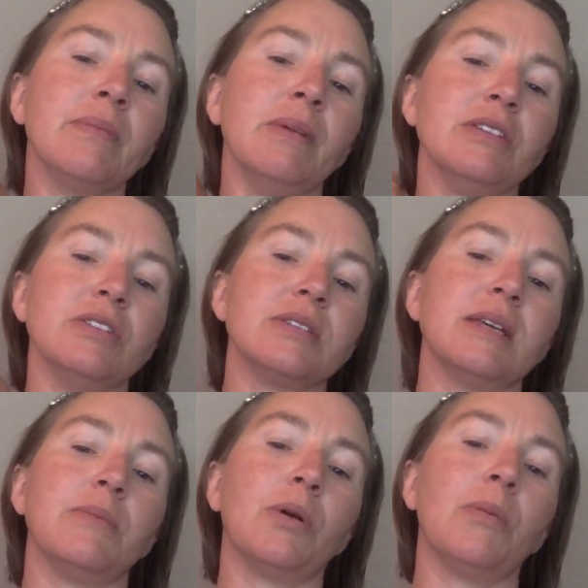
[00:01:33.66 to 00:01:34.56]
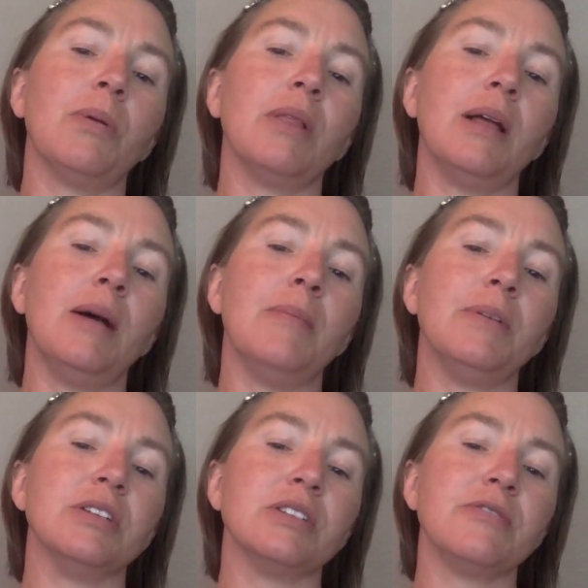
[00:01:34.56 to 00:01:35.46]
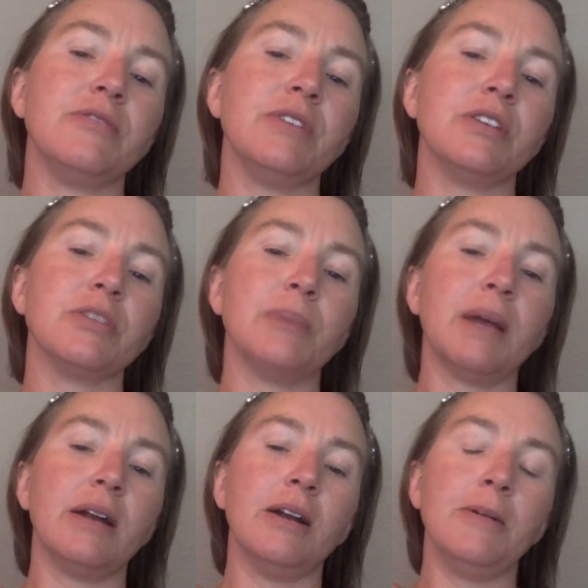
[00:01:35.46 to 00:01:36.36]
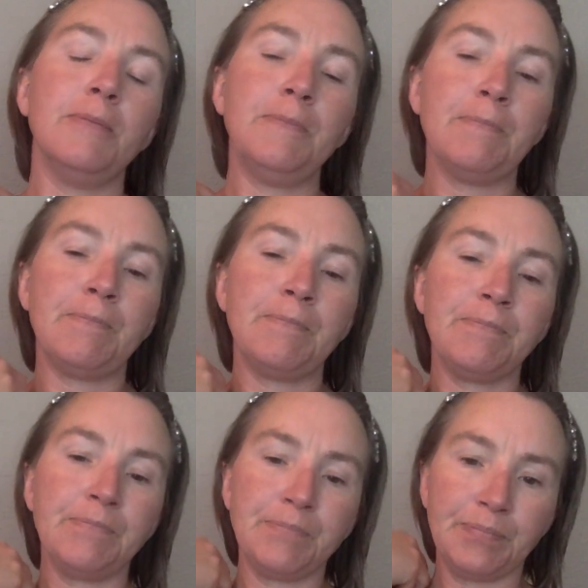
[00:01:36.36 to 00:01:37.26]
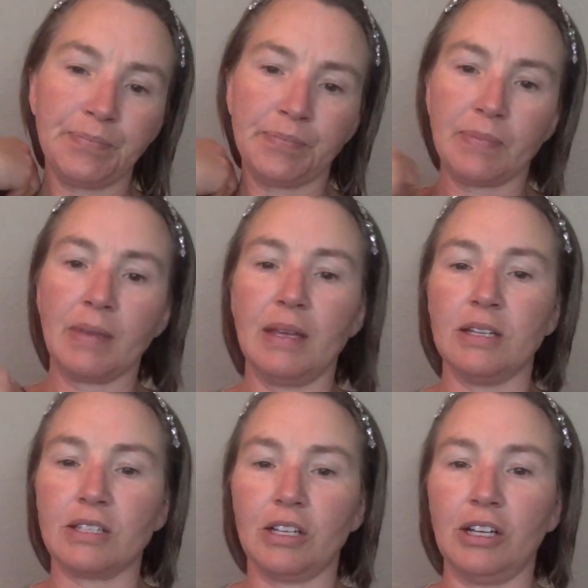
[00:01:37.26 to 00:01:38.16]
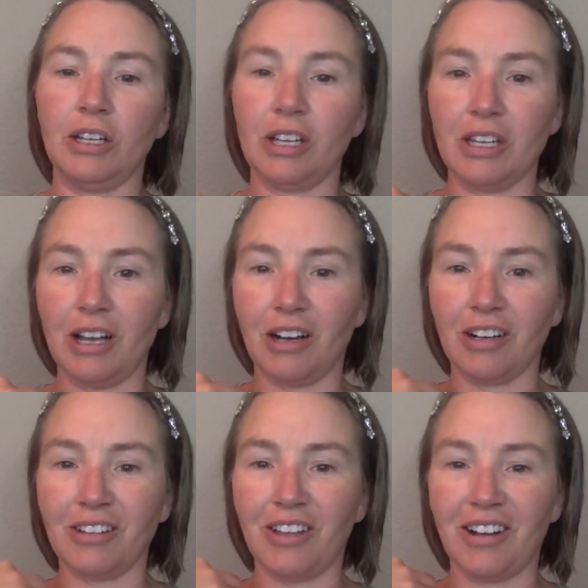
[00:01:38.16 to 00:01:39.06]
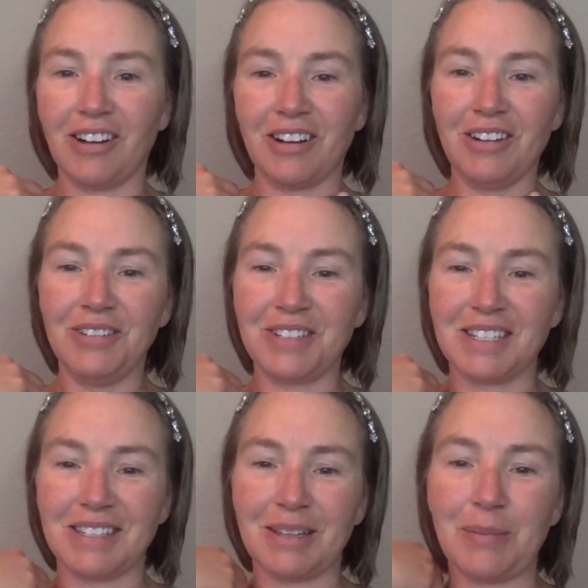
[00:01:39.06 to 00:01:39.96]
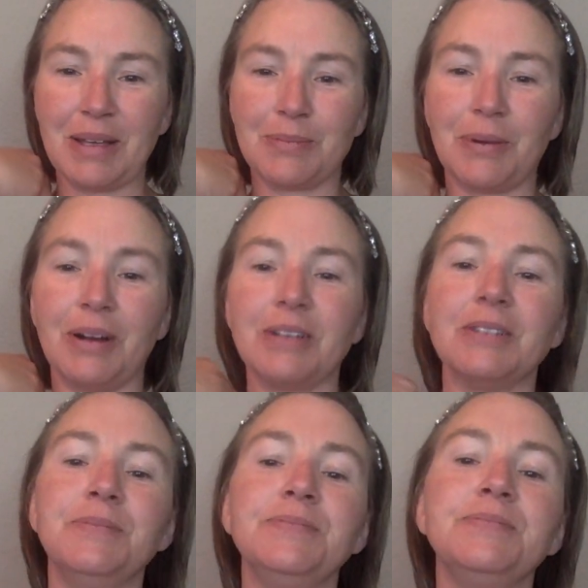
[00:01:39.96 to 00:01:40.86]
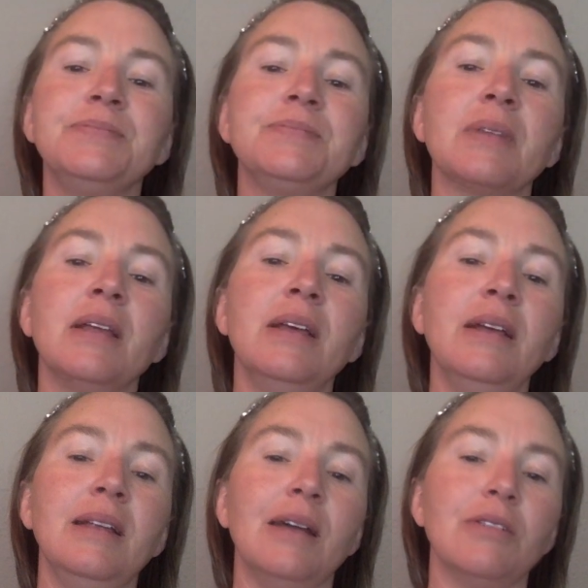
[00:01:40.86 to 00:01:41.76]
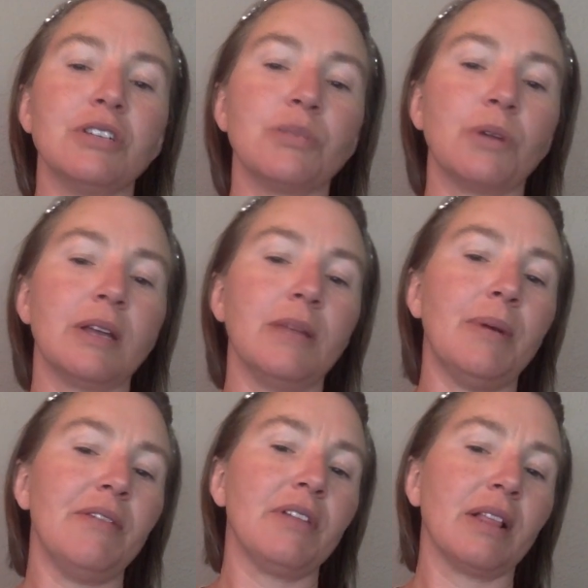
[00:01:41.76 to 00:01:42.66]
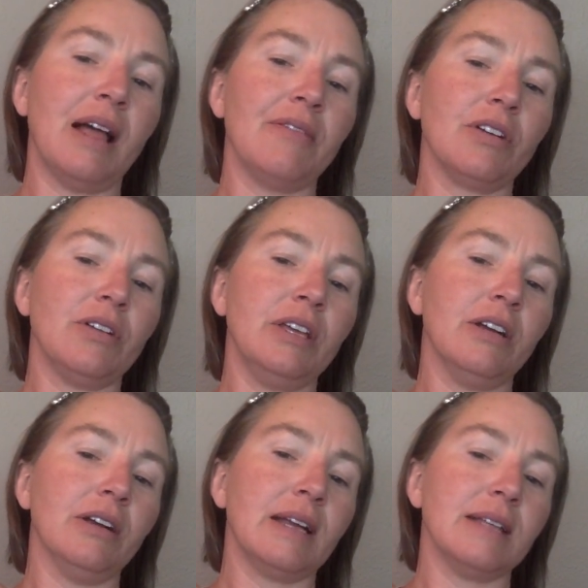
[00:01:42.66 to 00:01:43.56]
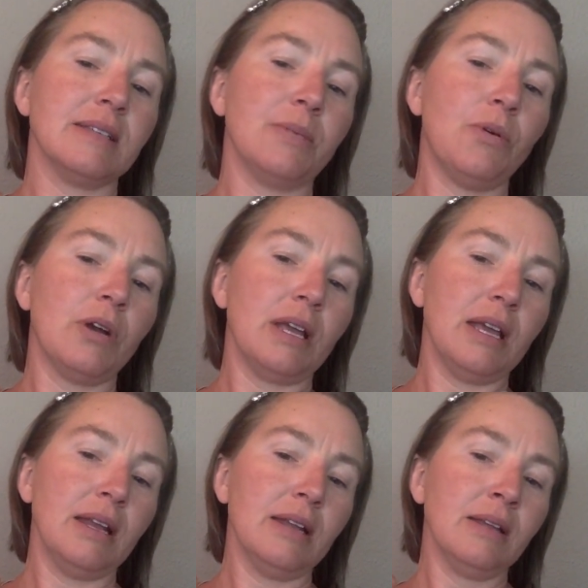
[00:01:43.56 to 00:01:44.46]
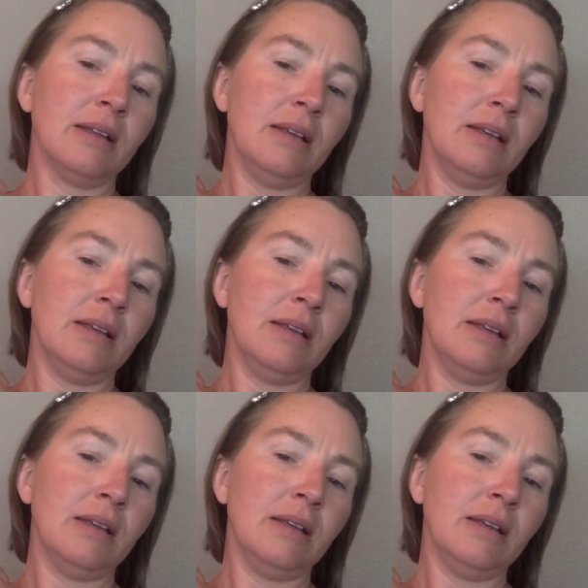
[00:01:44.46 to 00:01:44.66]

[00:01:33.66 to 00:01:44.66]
Makes your skin more plump, it just feels better. And it's gonna look younger longer, which is the best part. Now we're just working above the clavicle here, again supporting.